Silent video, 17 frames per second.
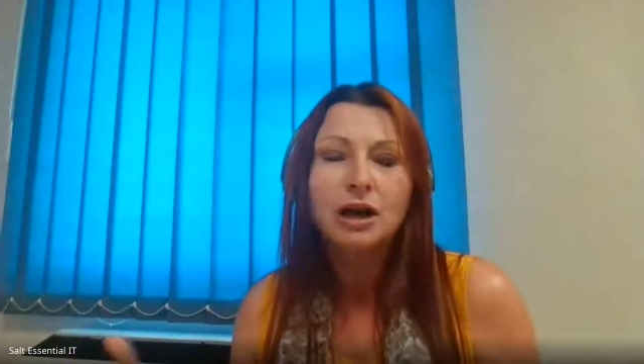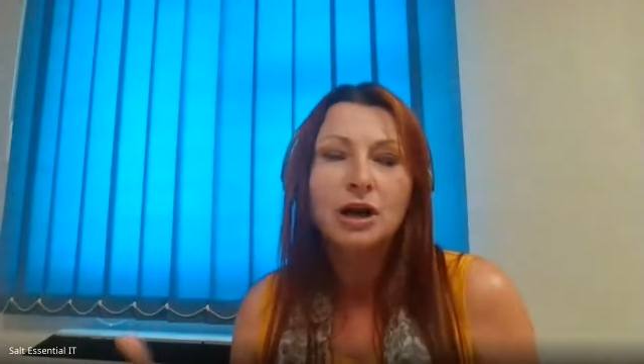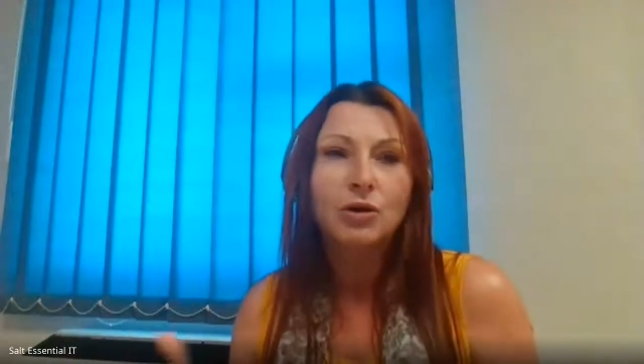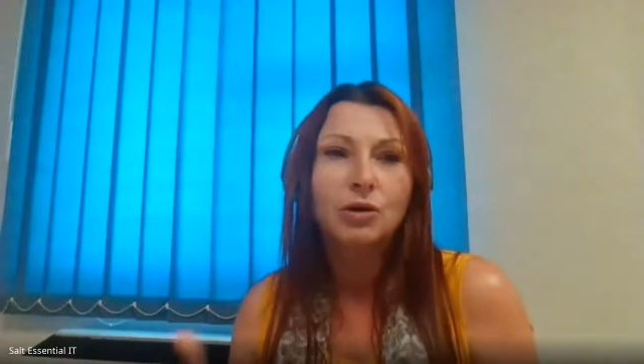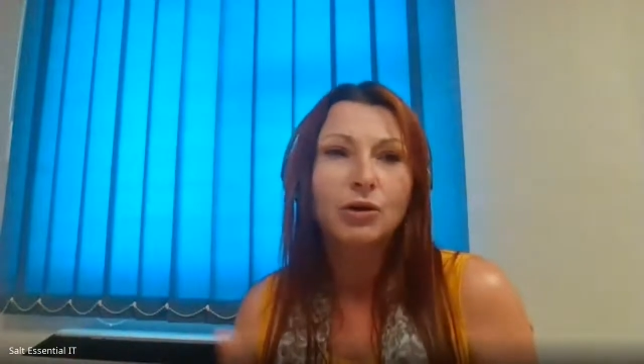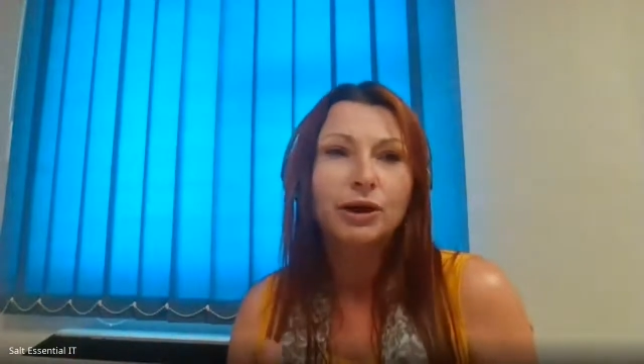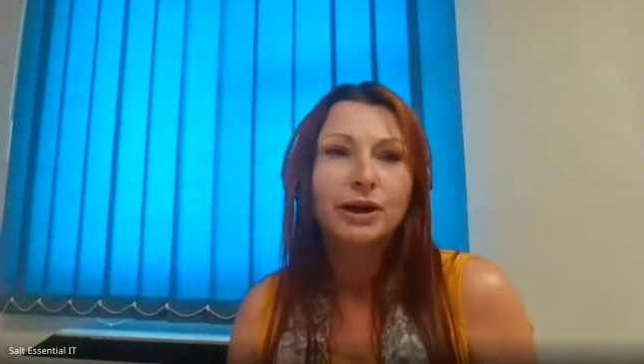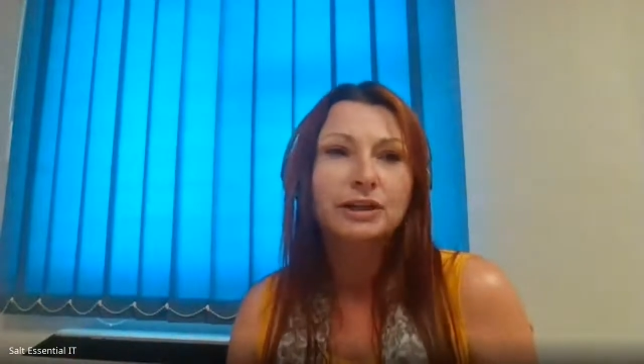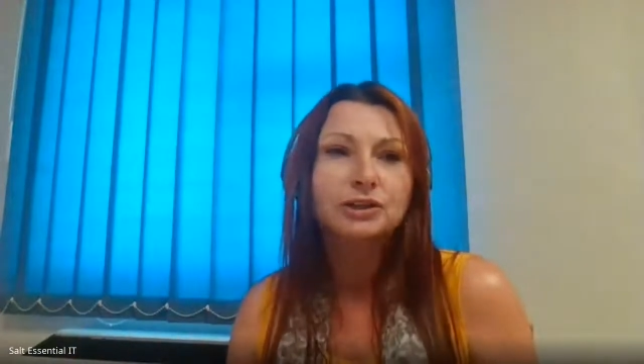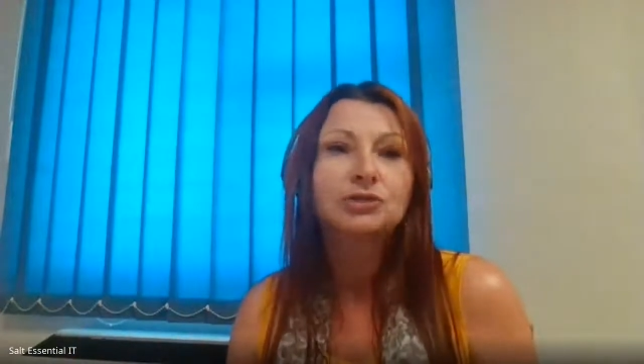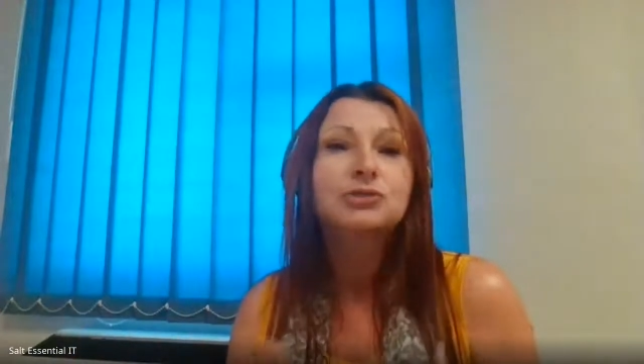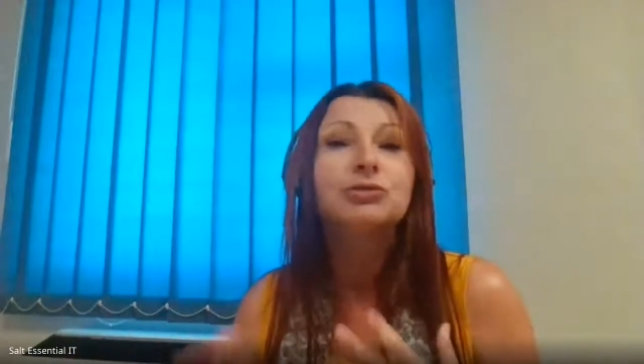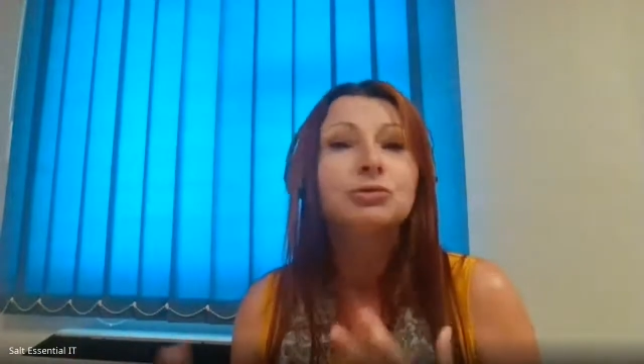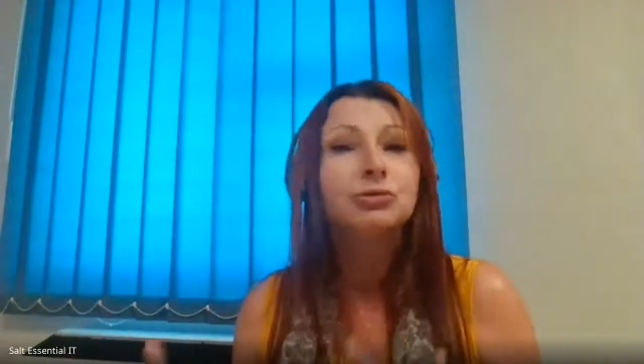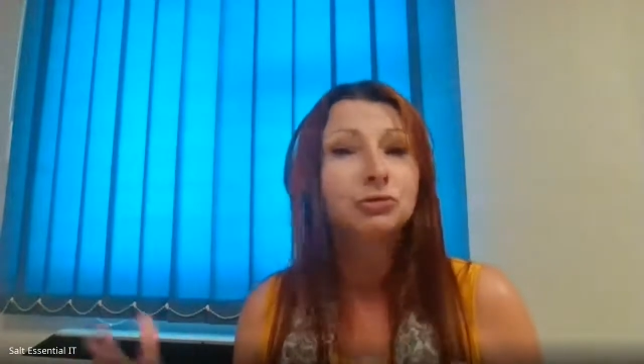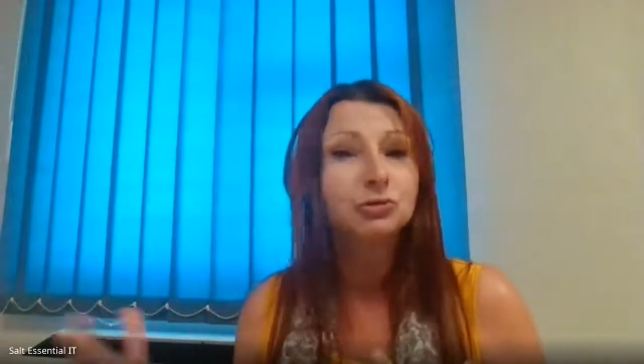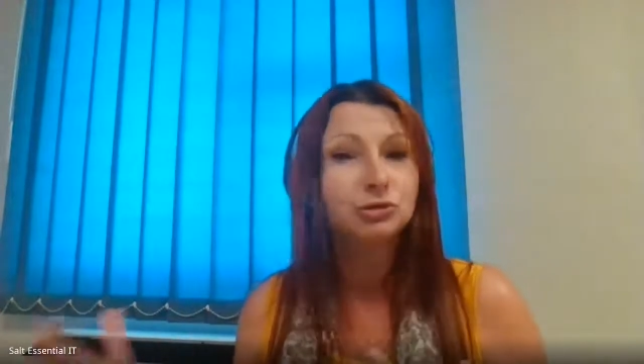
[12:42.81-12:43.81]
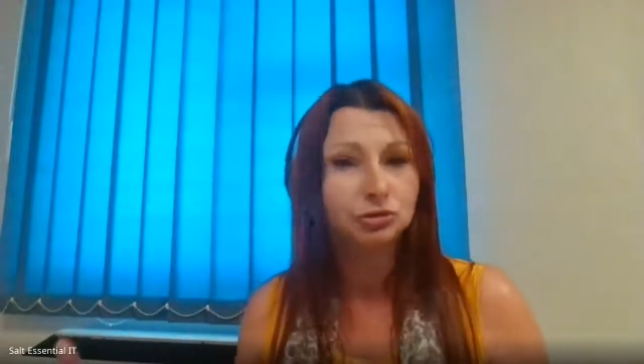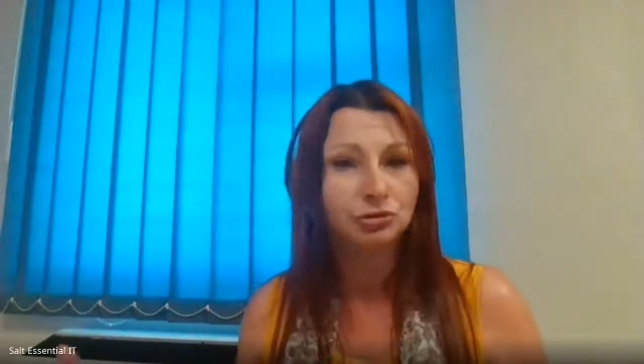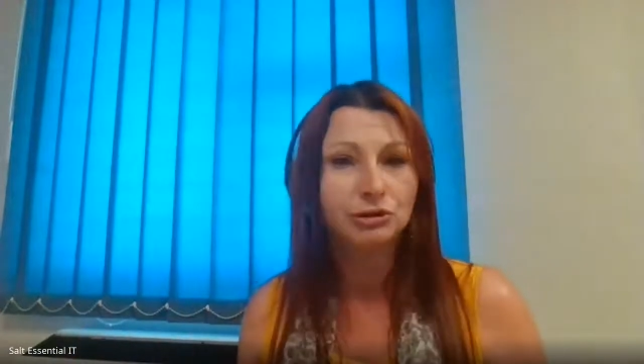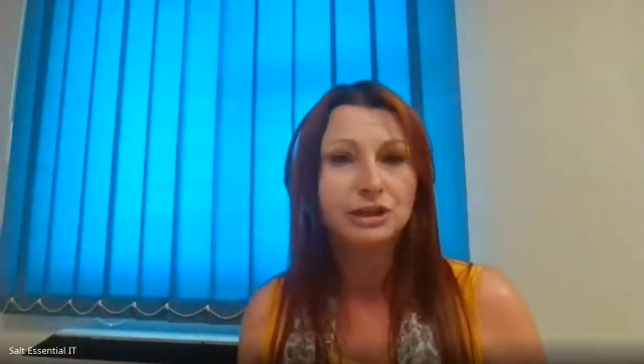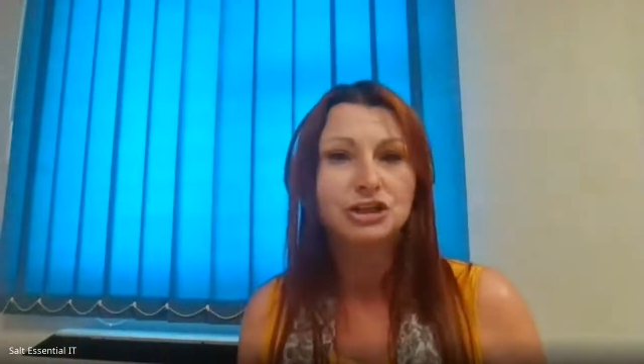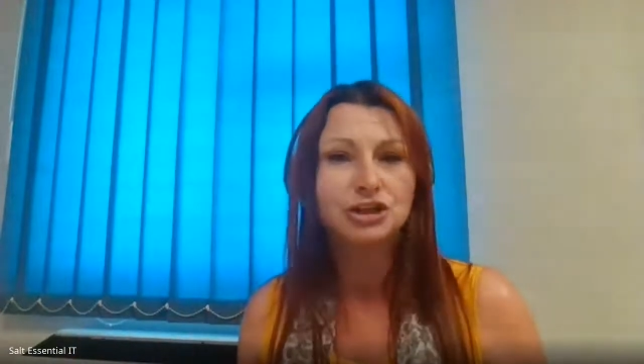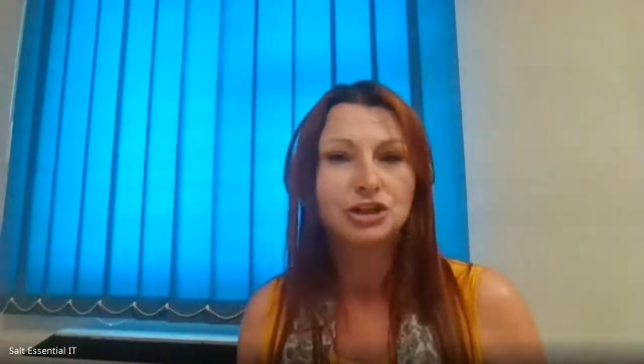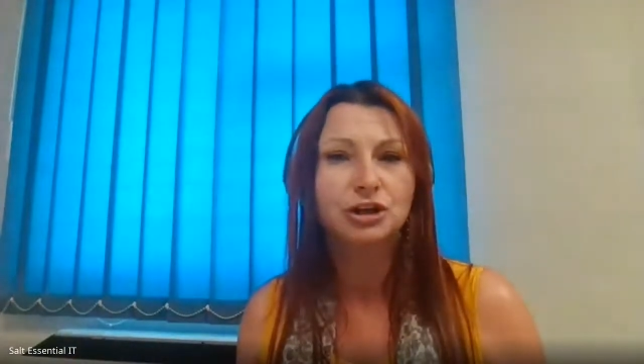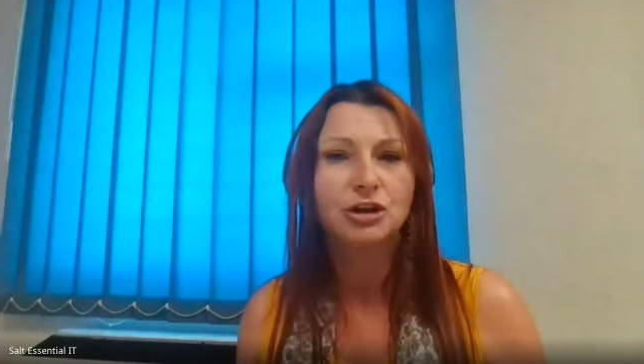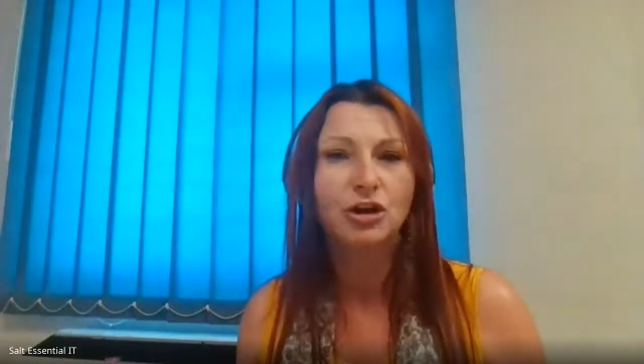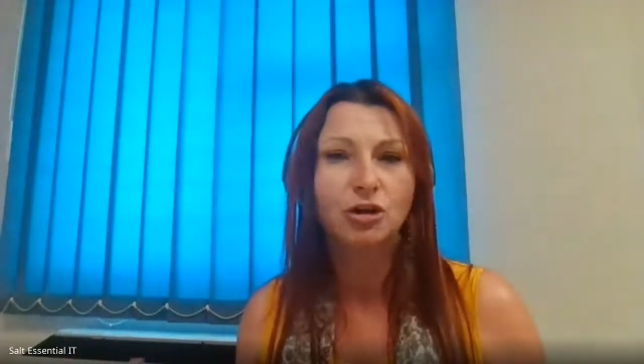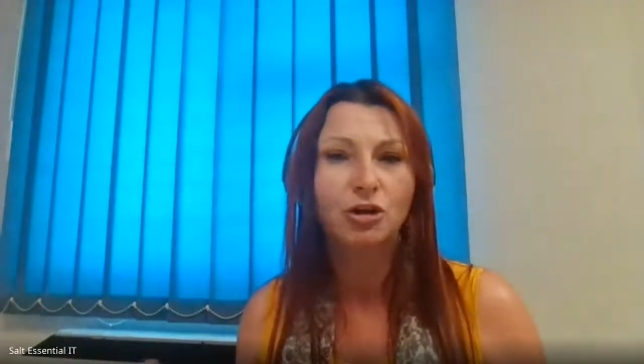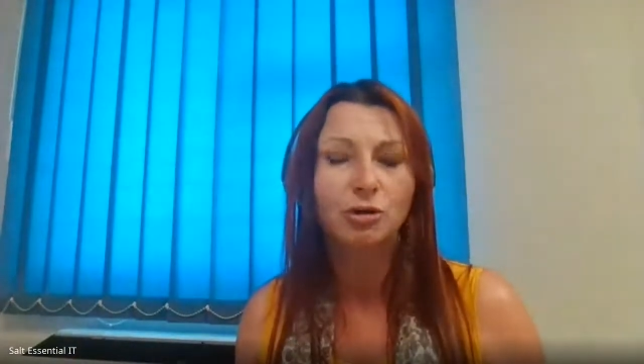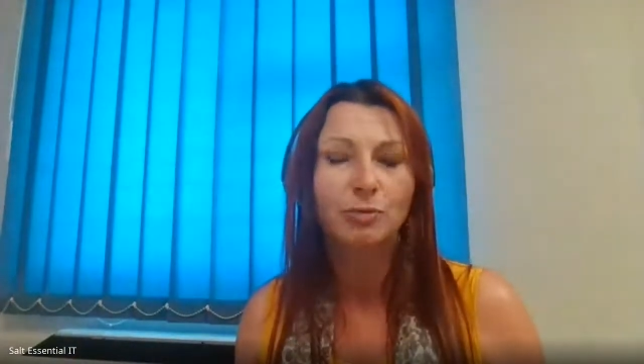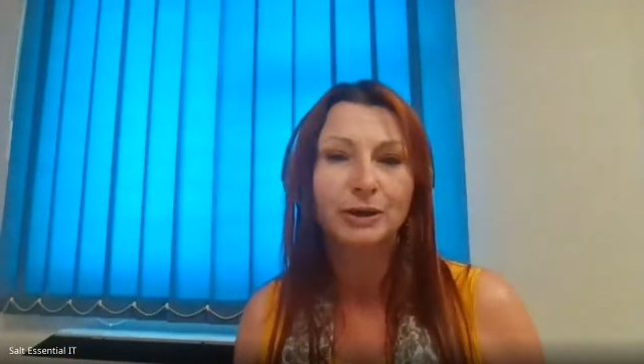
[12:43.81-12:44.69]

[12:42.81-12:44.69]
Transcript: or a tool to reach a goal,